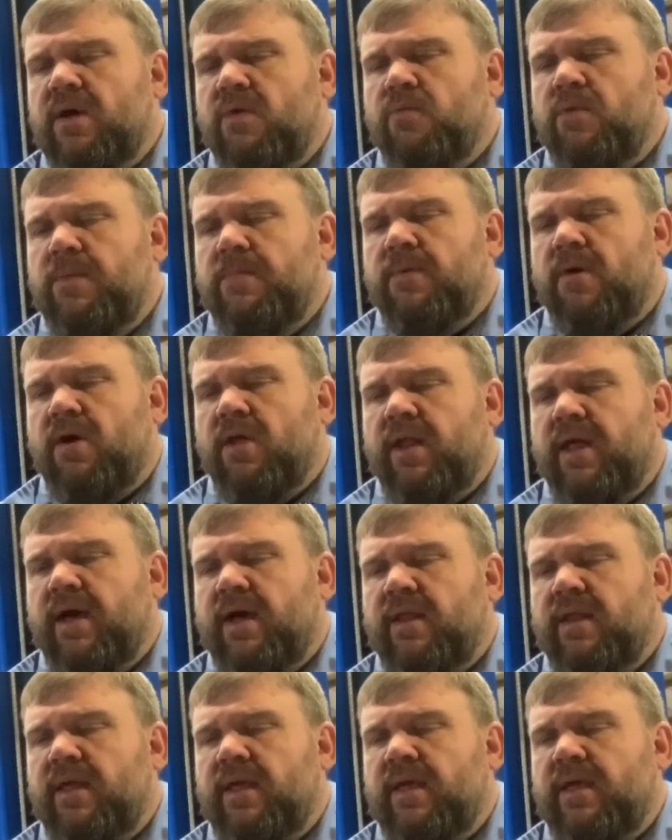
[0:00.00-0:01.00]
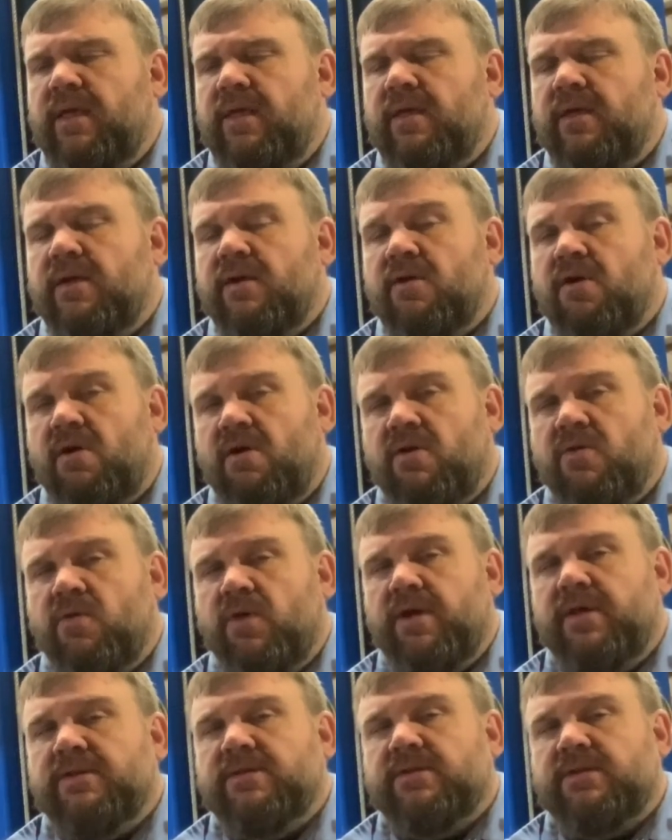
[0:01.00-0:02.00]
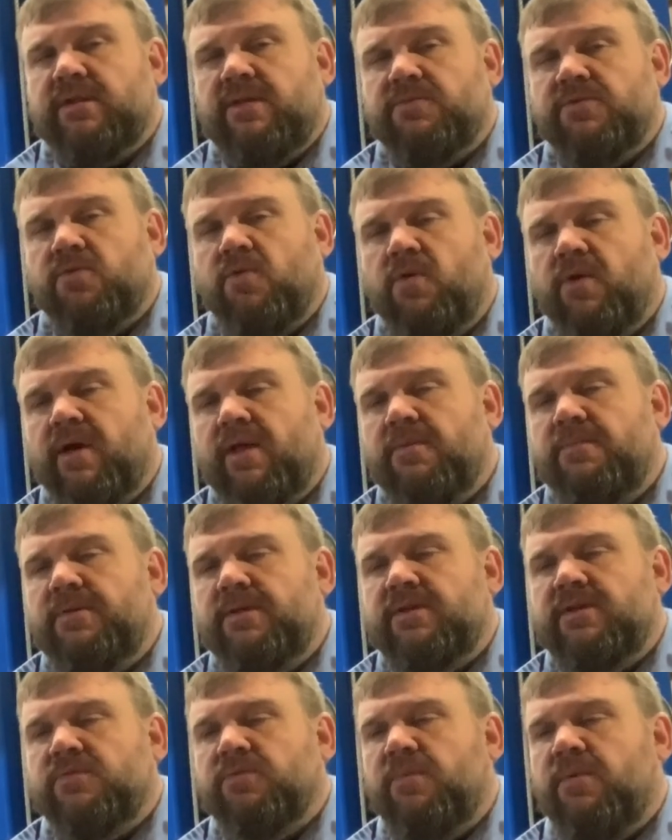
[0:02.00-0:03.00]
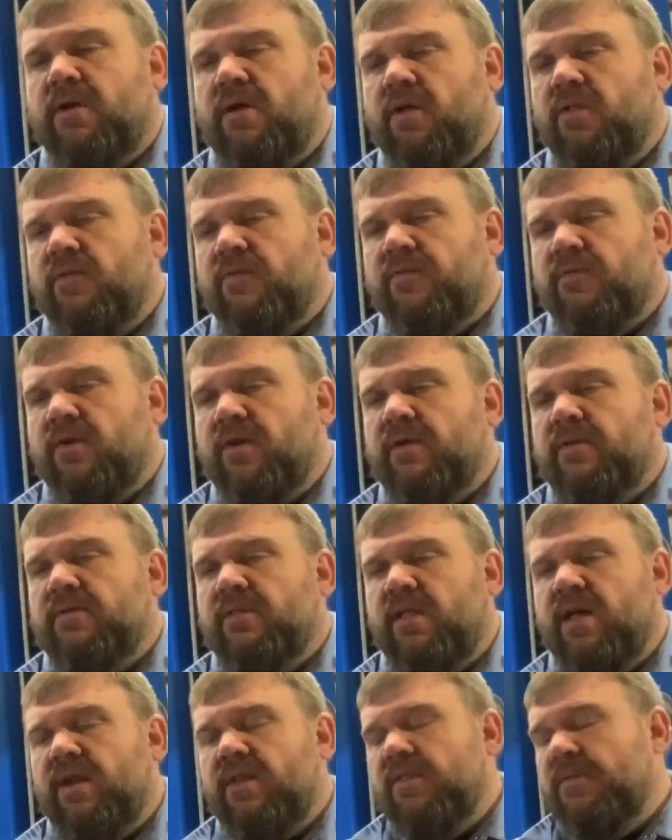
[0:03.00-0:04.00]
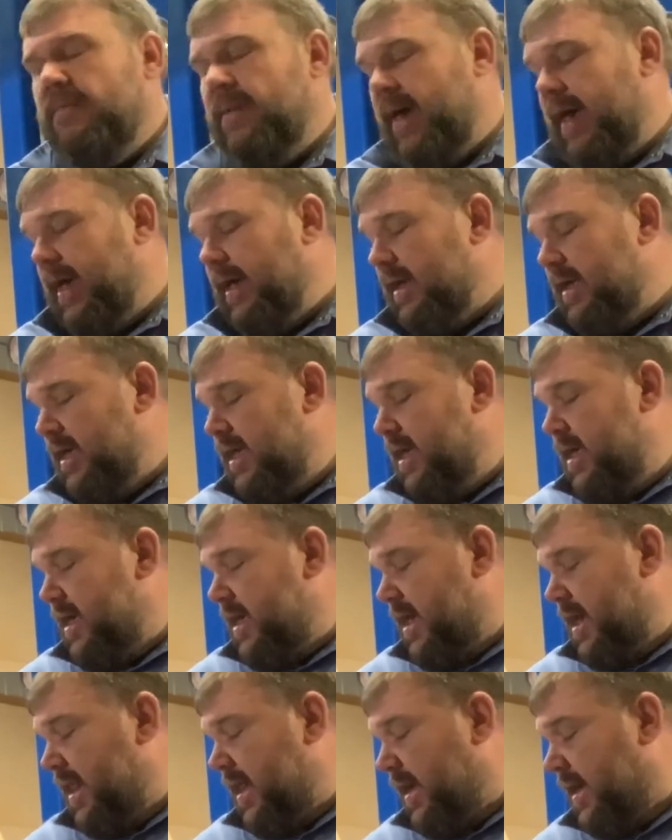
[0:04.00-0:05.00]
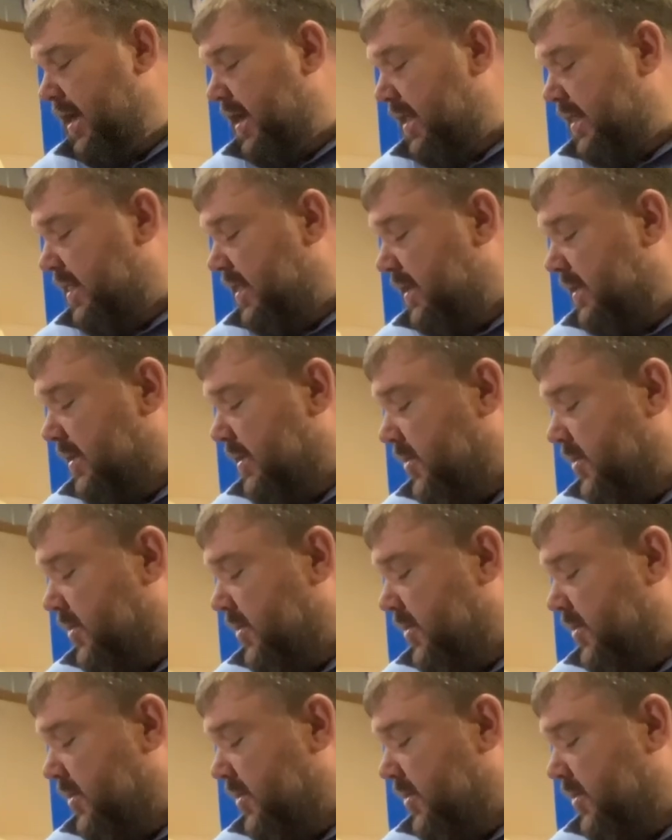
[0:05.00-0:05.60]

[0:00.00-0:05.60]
we bought out a CarQuest that was going out of business. We bought all the front and a lot of the back. And I got this